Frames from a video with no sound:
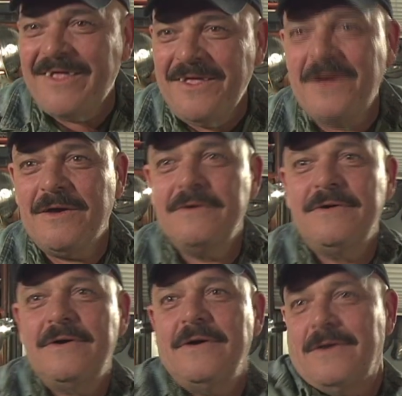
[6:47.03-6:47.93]
You know,
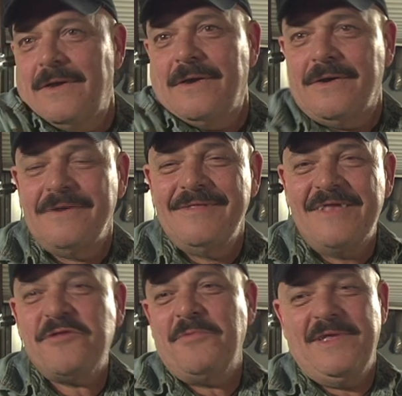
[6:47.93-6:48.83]

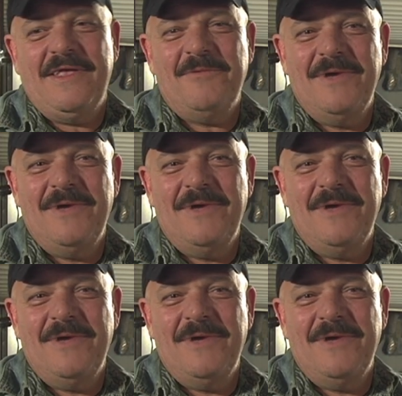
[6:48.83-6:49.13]
that's what we did.